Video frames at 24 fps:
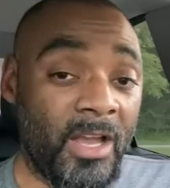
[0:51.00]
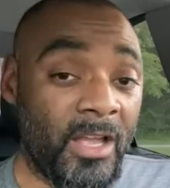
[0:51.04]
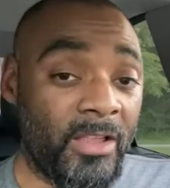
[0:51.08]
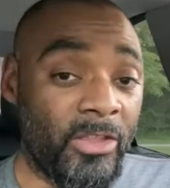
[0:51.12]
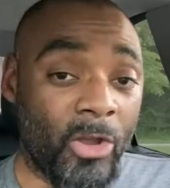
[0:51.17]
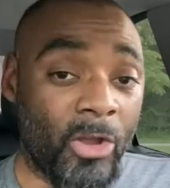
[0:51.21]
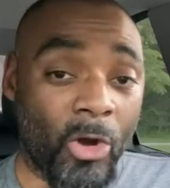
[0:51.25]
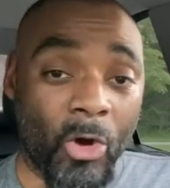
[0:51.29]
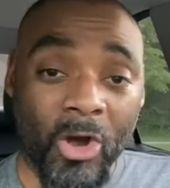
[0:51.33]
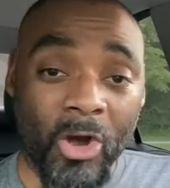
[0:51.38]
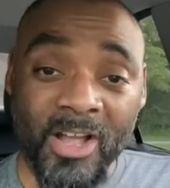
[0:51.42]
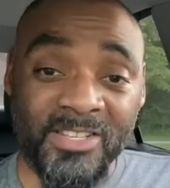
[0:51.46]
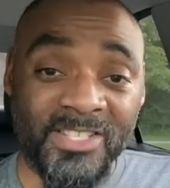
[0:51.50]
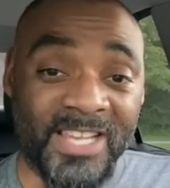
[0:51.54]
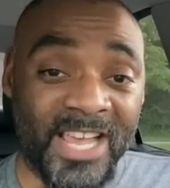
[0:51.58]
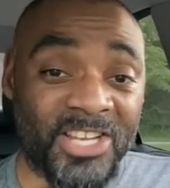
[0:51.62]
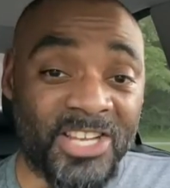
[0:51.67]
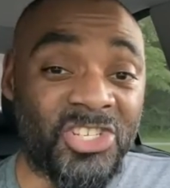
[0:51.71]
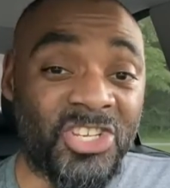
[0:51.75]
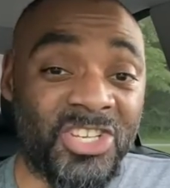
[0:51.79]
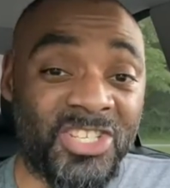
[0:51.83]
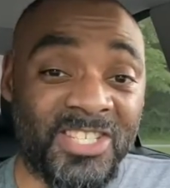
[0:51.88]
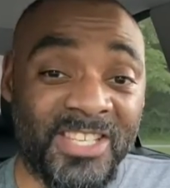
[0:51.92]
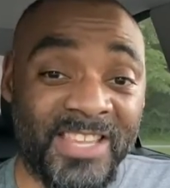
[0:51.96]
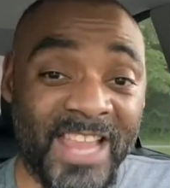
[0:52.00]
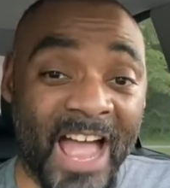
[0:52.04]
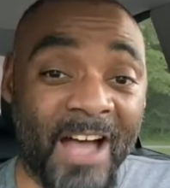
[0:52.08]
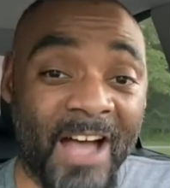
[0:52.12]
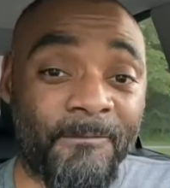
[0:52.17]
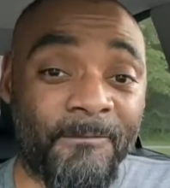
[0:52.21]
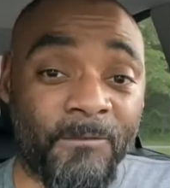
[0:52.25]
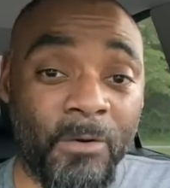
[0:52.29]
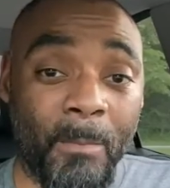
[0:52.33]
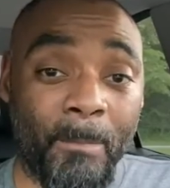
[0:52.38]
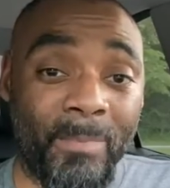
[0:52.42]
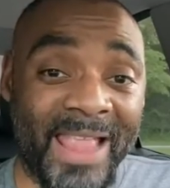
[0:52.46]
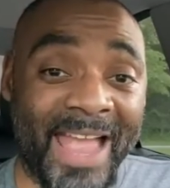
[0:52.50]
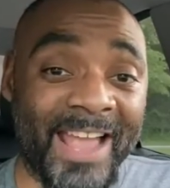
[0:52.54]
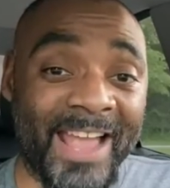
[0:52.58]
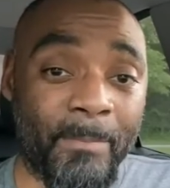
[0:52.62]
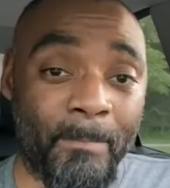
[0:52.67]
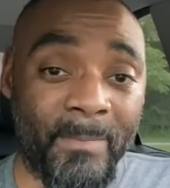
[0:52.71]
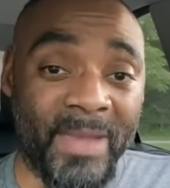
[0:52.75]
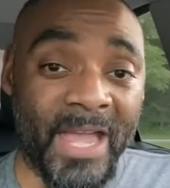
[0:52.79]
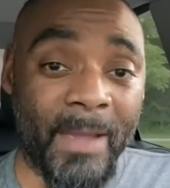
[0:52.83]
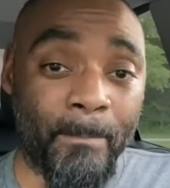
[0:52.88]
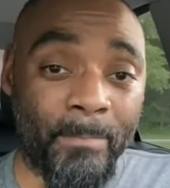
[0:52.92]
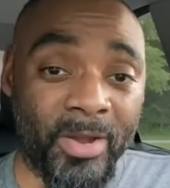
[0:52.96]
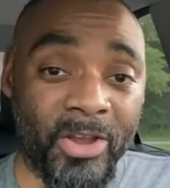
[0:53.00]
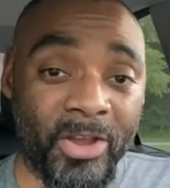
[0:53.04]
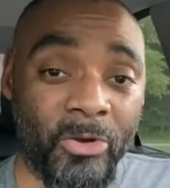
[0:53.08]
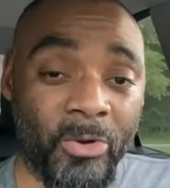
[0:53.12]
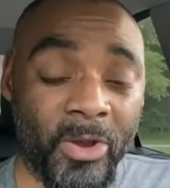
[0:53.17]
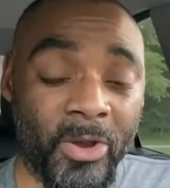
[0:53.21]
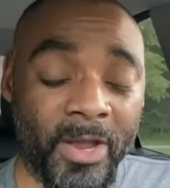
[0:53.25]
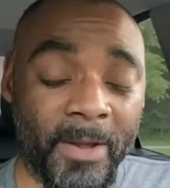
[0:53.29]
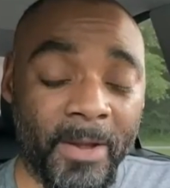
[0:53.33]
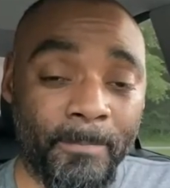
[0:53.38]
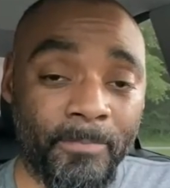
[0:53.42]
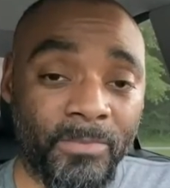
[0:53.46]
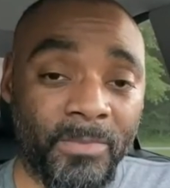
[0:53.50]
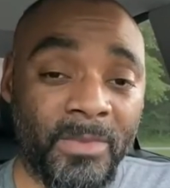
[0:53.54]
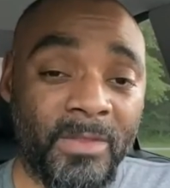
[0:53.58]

The organization is not for black men, period.